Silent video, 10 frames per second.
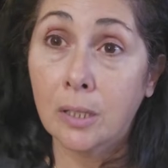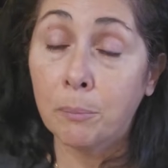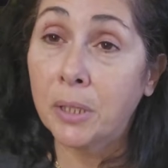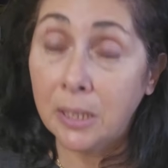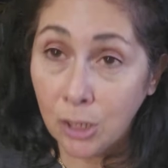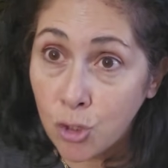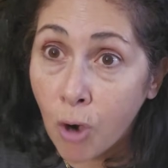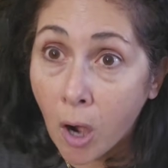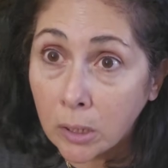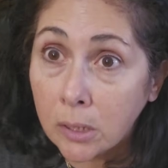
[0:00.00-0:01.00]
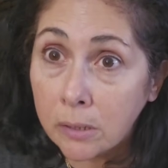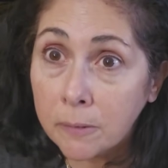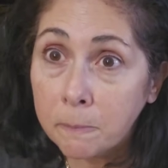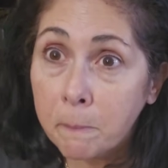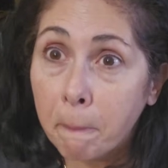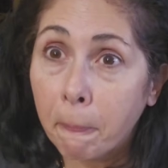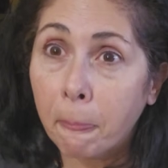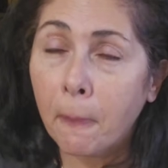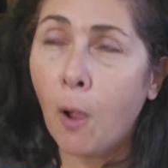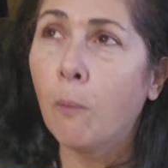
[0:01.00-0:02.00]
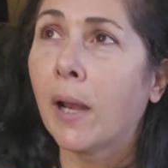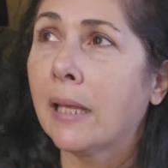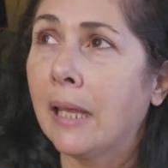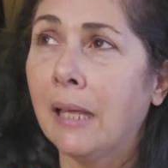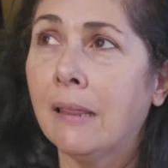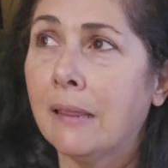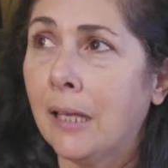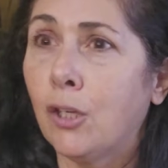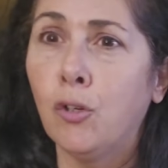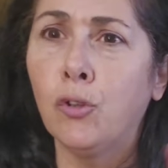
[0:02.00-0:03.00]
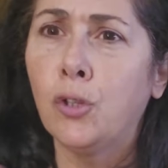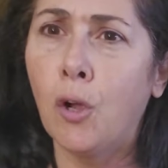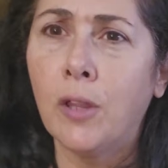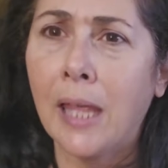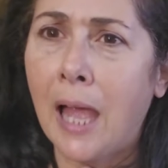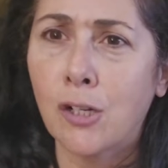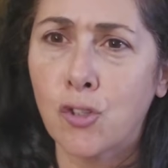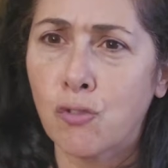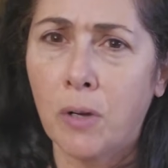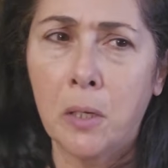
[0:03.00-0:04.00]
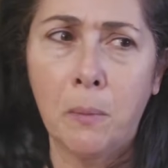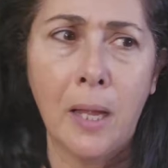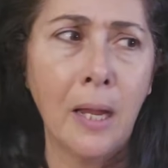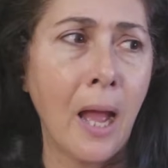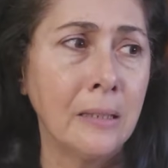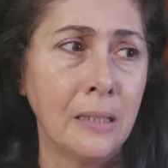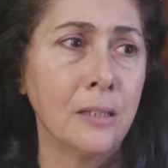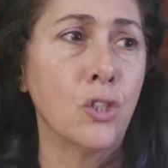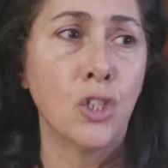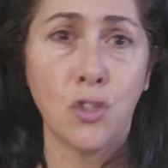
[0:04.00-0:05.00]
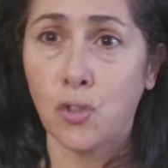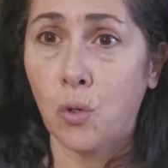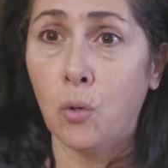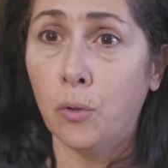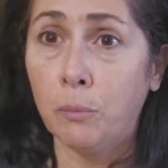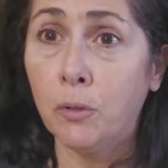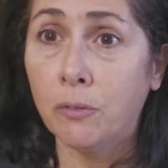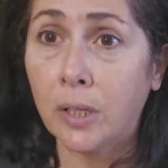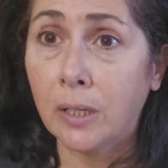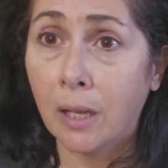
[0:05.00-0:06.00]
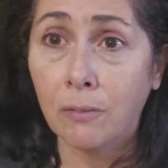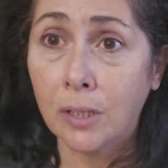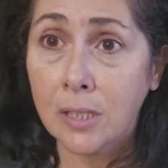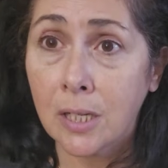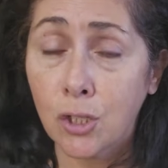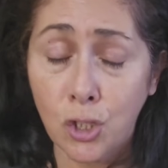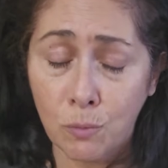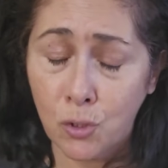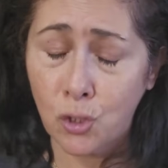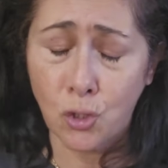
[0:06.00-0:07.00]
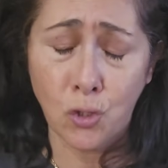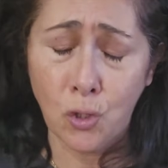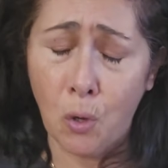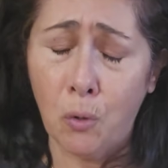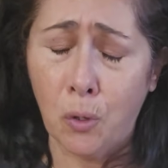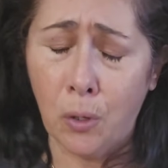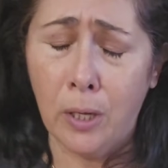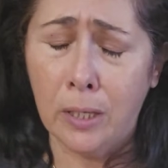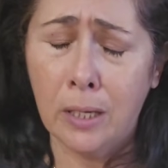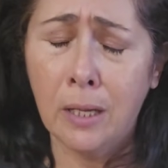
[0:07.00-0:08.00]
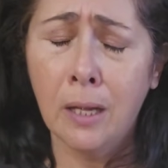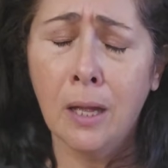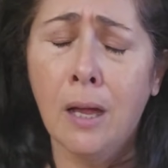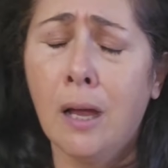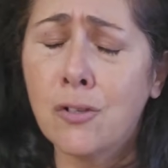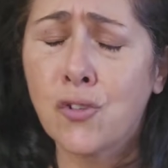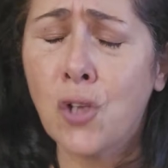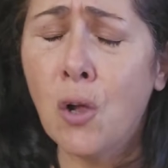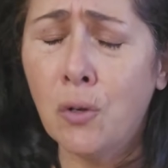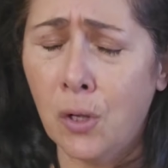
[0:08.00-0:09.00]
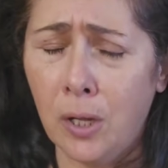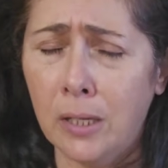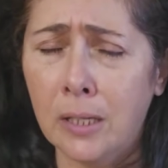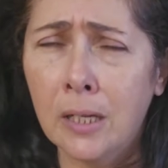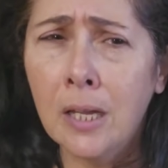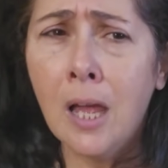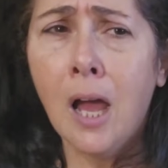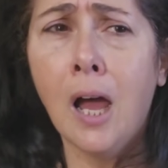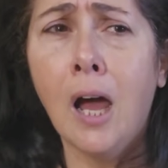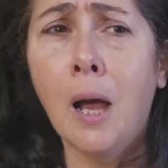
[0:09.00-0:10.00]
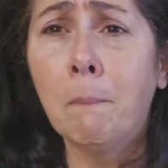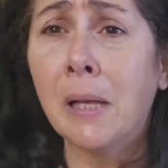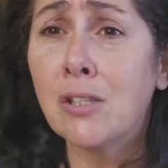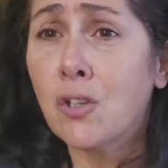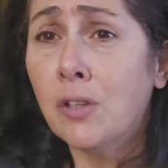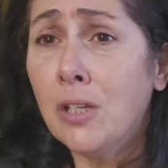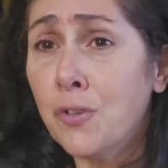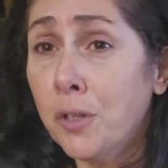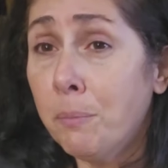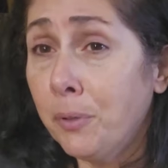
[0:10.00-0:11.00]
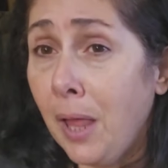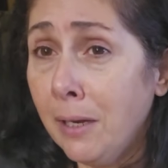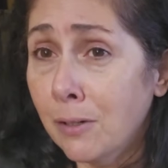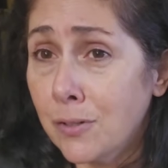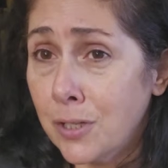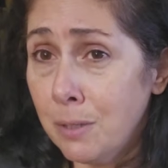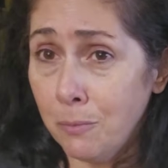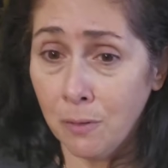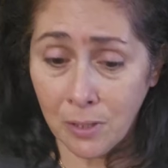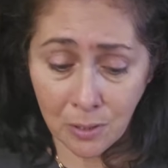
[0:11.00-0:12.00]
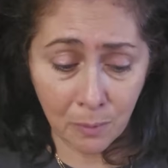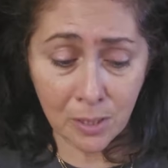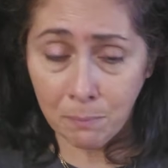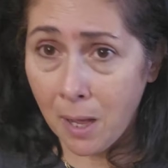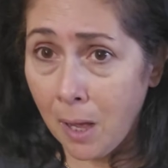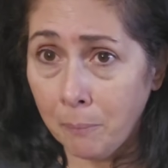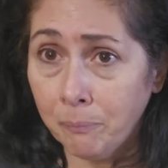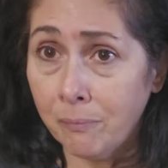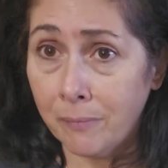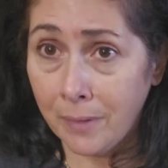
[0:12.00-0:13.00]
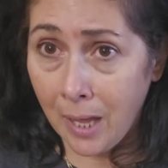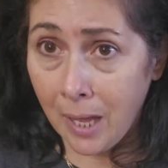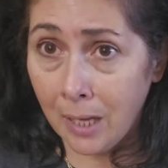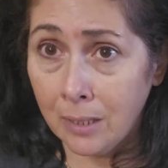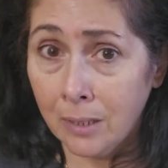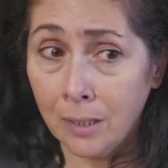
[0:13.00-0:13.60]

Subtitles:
completely drunk. Oh, and you'll know the actress right away. I think that she stole the movie. I really did. She was just so good. So good. And so these are the players in the movie. So it's mom, dad,